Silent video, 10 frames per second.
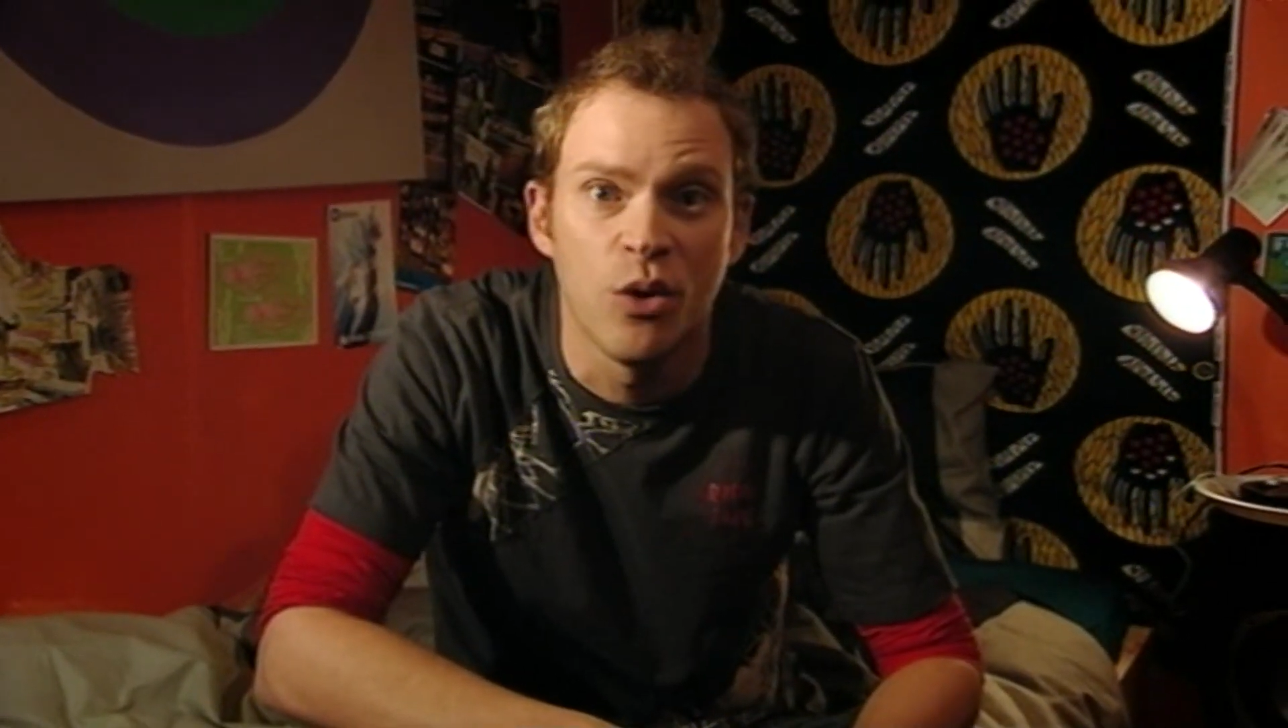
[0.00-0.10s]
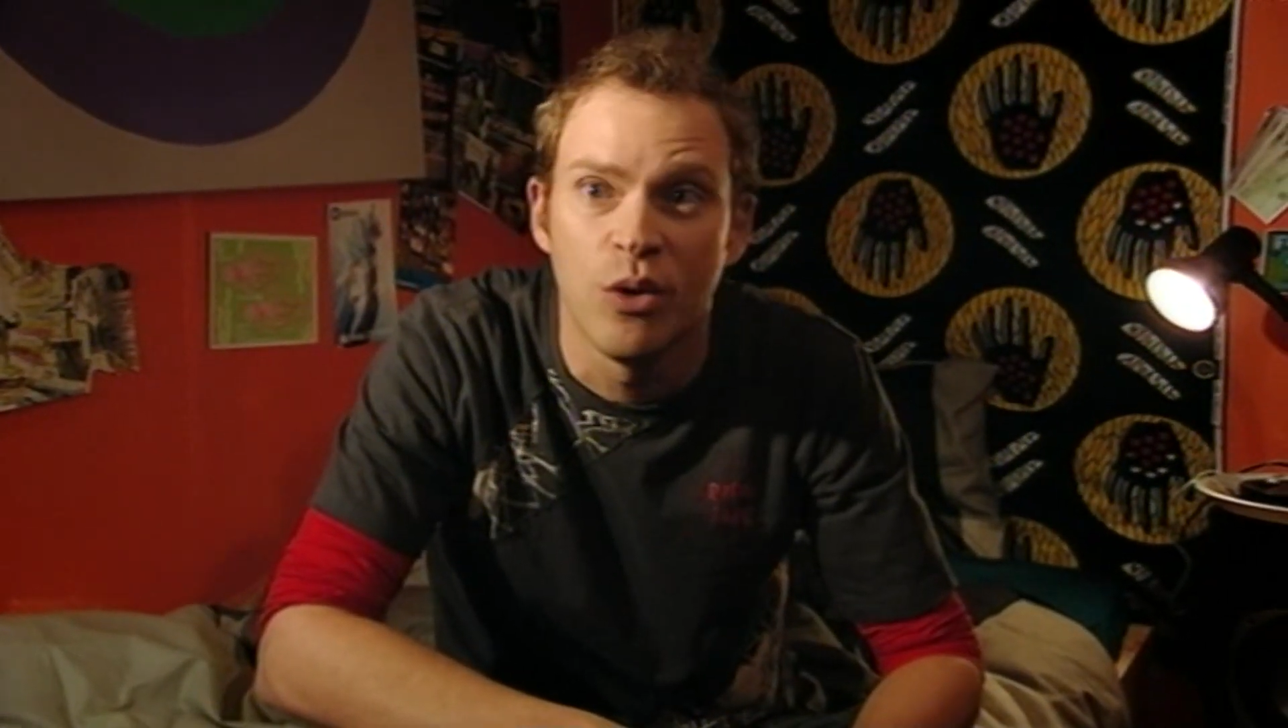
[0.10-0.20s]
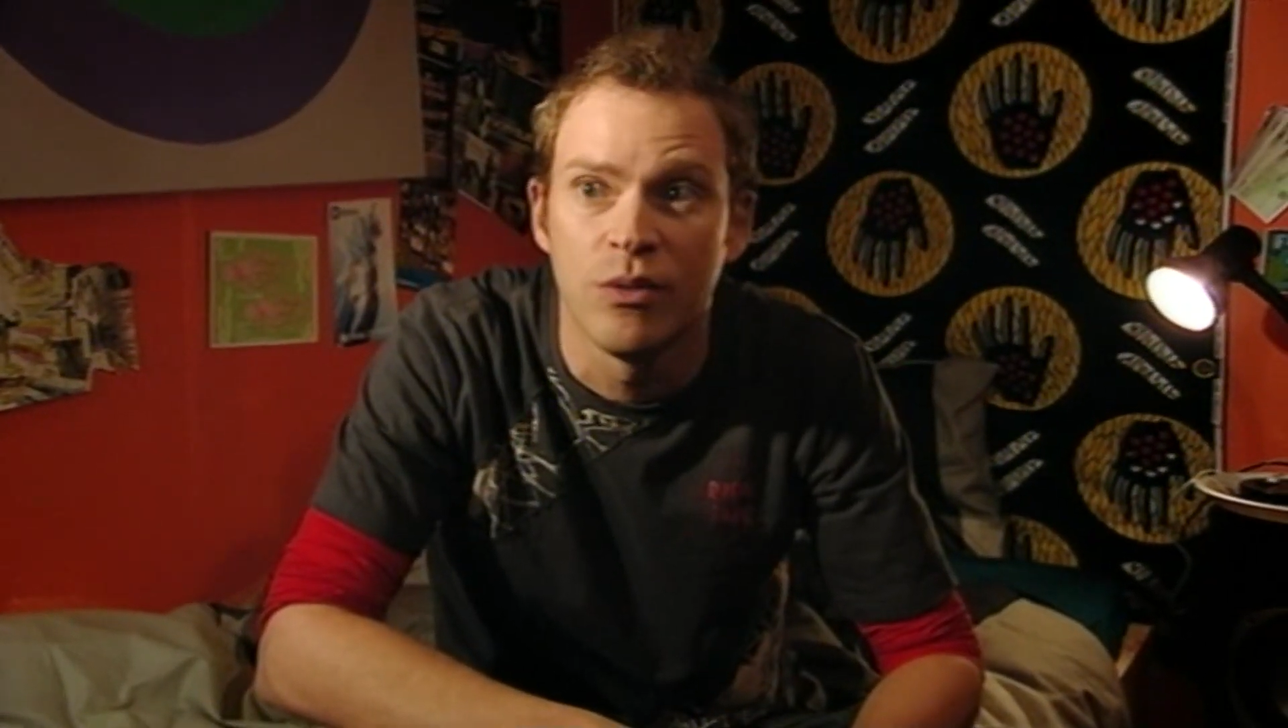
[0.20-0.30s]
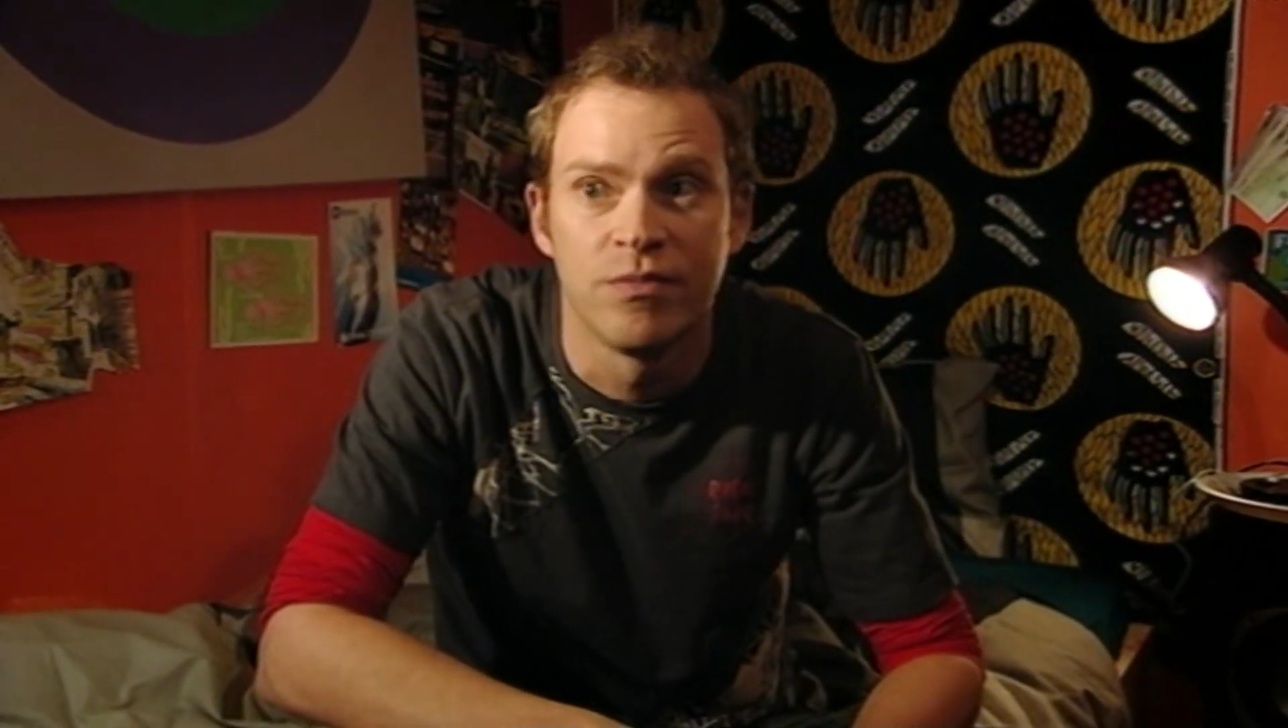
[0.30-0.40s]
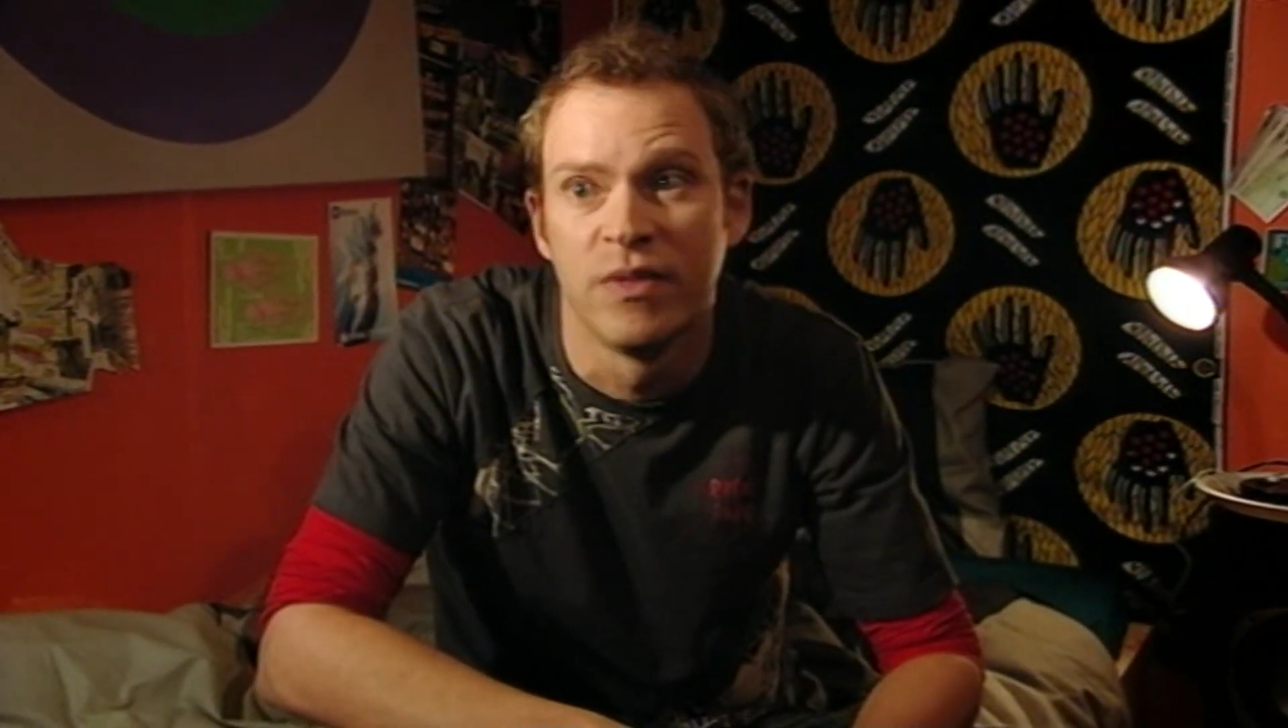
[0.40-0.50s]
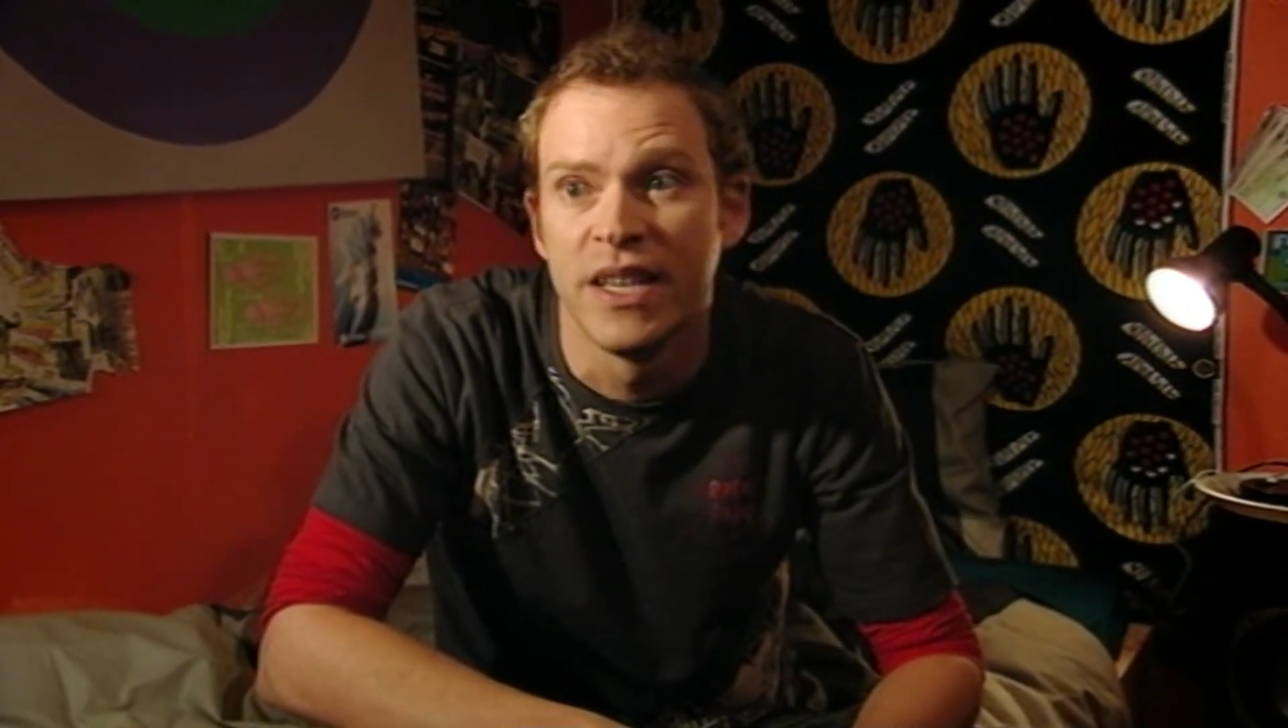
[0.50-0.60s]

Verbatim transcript: or